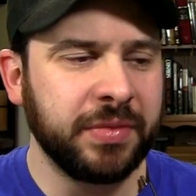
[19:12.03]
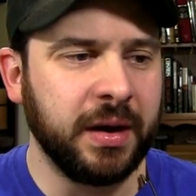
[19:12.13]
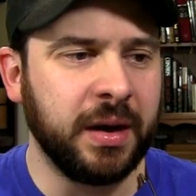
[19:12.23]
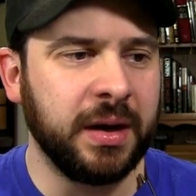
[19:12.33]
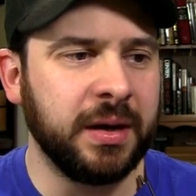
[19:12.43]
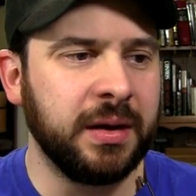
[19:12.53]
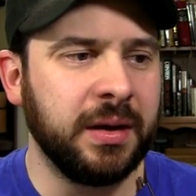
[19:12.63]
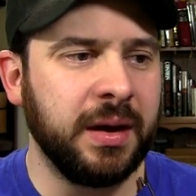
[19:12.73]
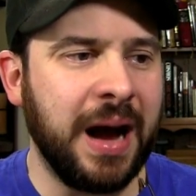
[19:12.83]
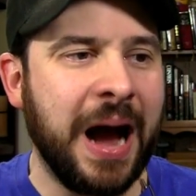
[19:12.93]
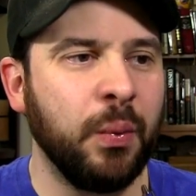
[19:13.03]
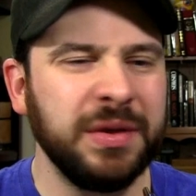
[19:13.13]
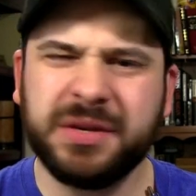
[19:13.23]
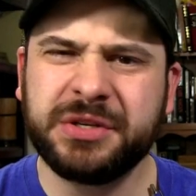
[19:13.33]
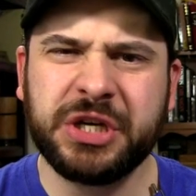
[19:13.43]
Uh, I
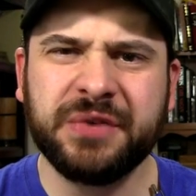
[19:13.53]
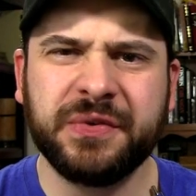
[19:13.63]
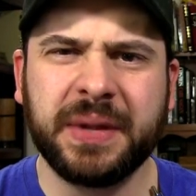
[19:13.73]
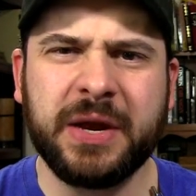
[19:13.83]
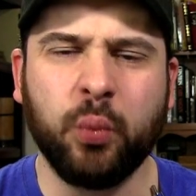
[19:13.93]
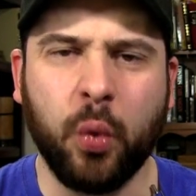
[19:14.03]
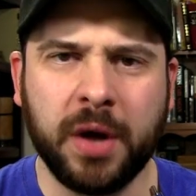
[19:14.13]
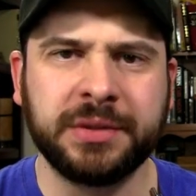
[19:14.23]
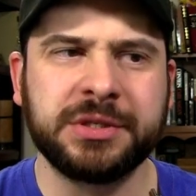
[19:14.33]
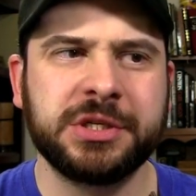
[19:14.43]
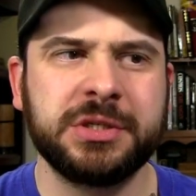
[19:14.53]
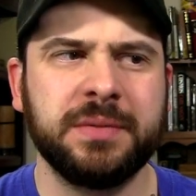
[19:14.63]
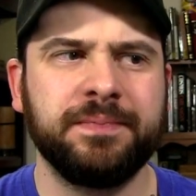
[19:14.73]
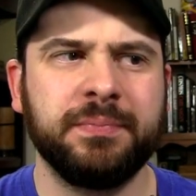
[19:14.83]
went to Chick-fil-A once